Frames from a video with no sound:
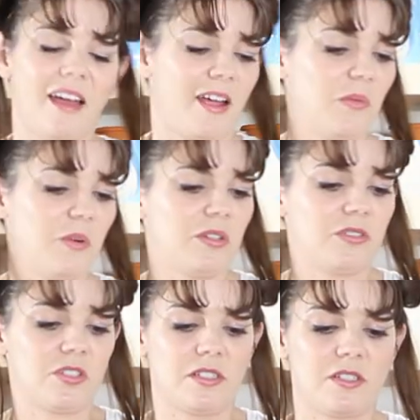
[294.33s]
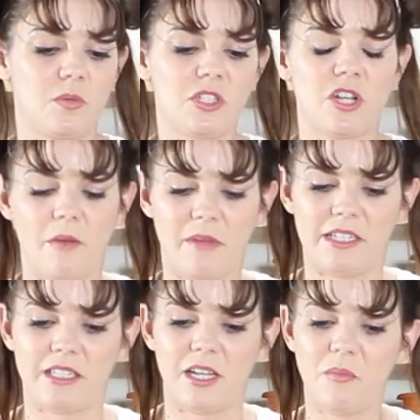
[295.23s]
I will just switch out
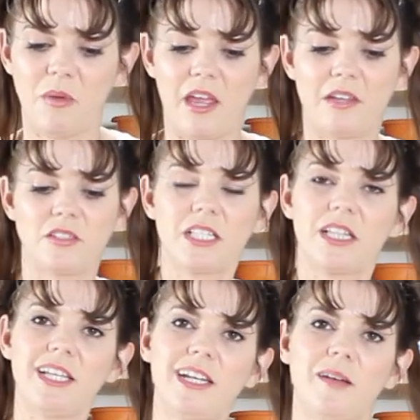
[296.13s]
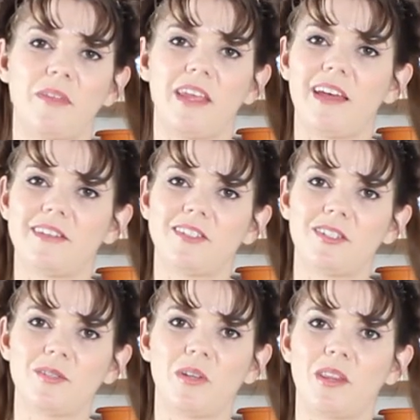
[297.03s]
my tip and just clean up the
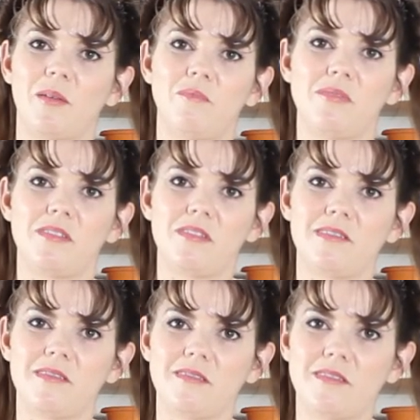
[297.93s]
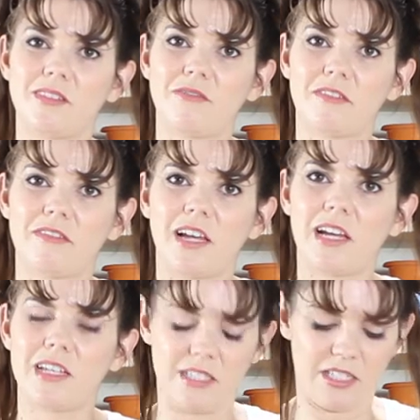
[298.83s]
edges with a beautiful
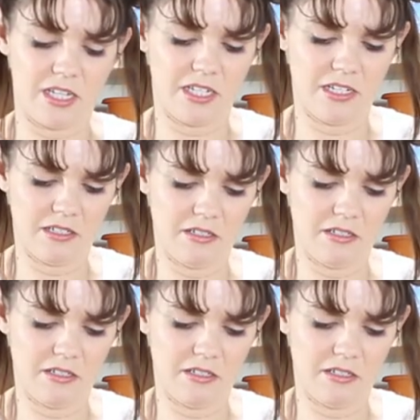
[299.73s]
icing.